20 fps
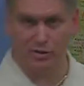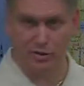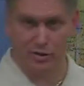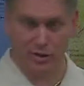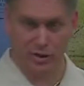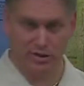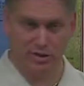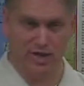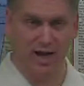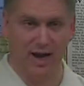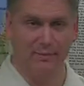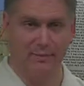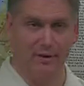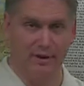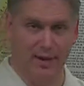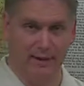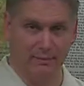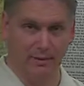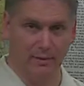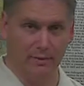our time
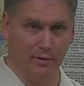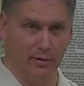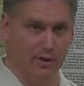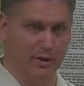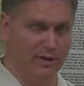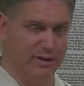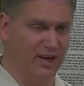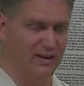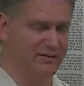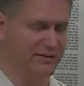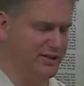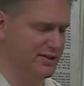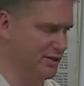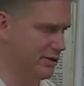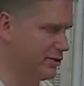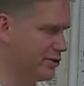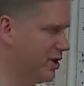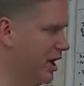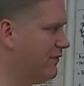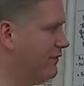today, remember on Theophanies and
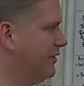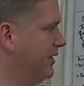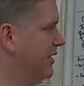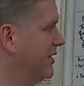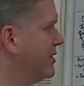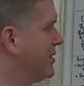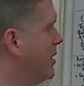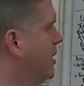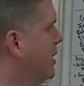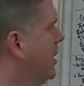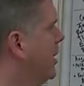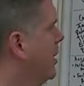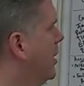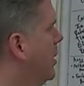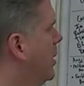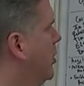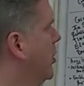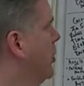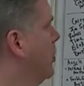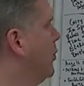Christophanies,
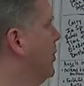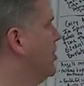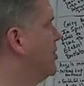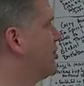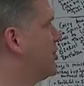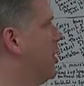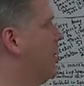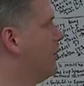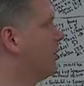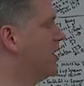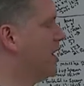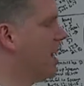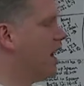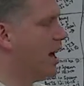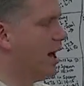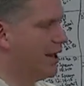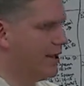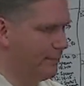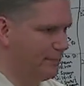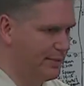we saw
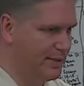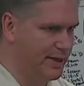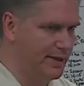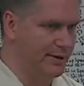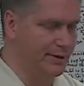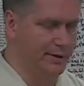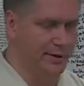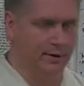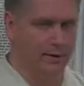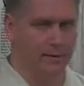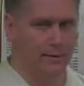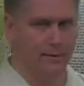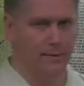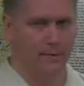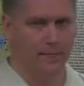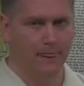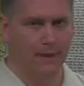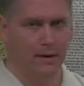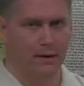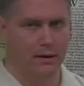God appear
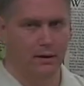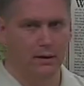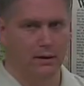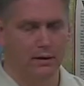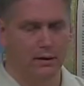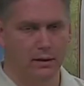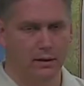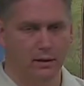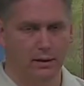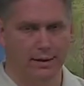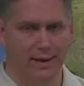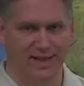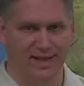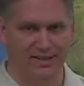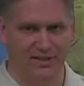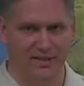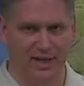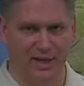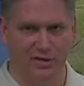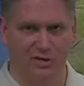as
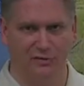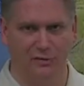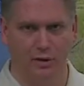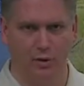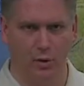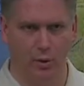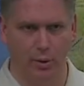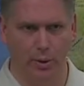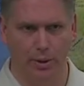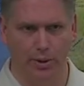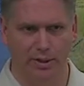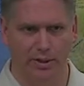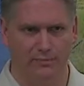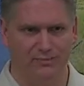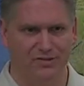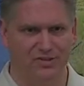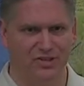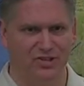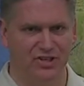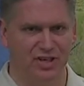the angel of the Lord
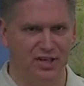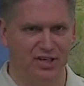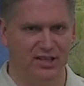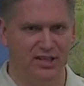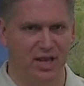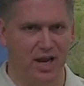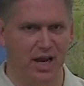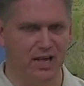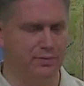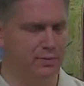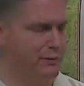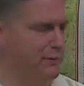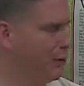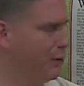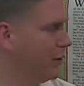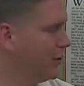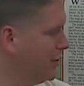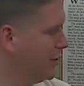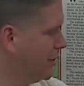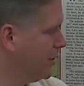six times before
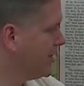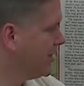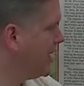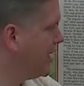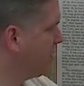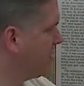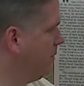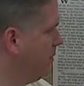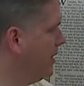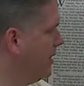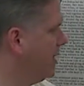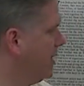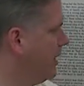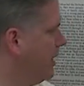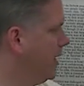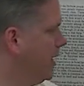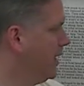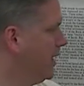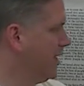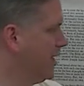in the Old Testament.
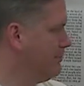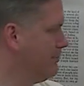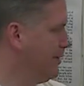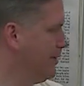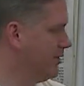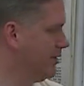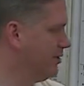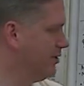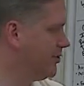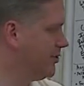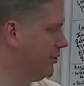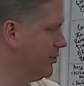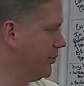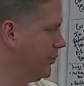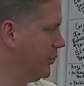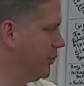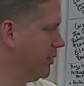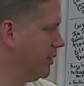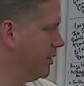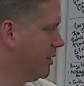He appeared
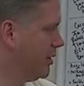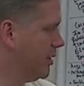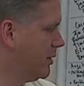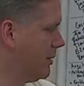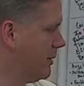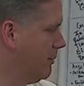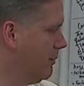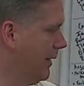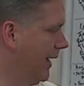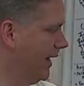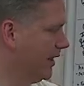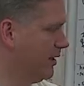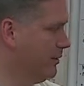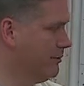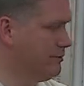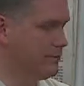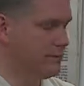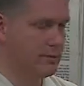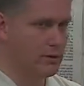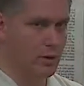unto Balaam
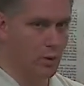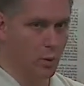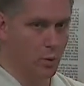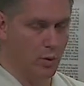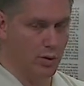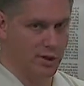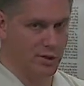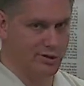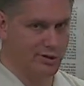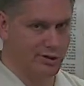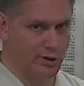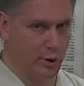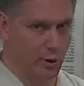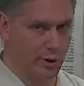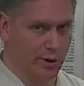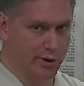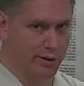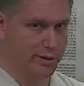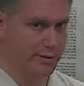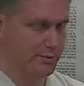with a
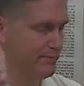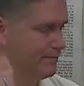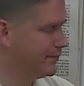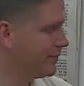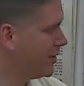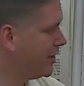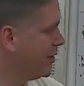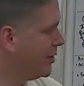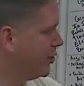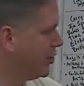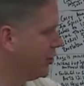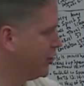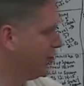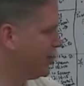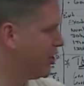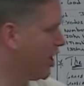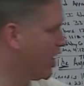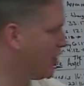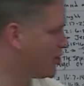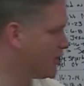sword,
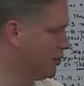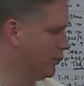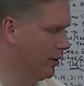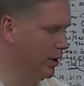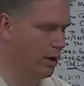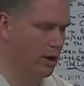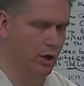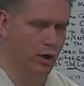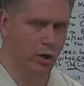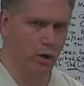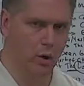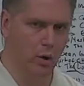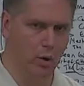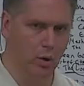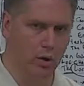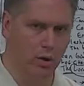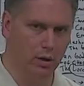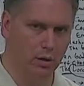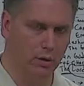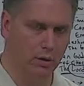Joshua
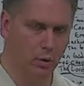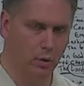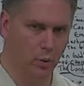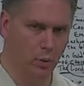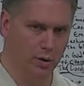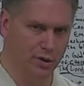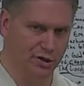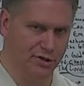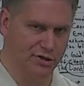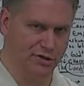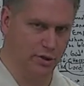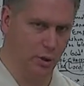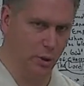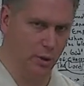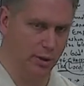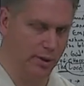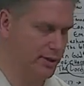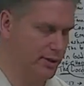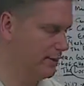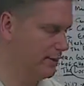with a sword.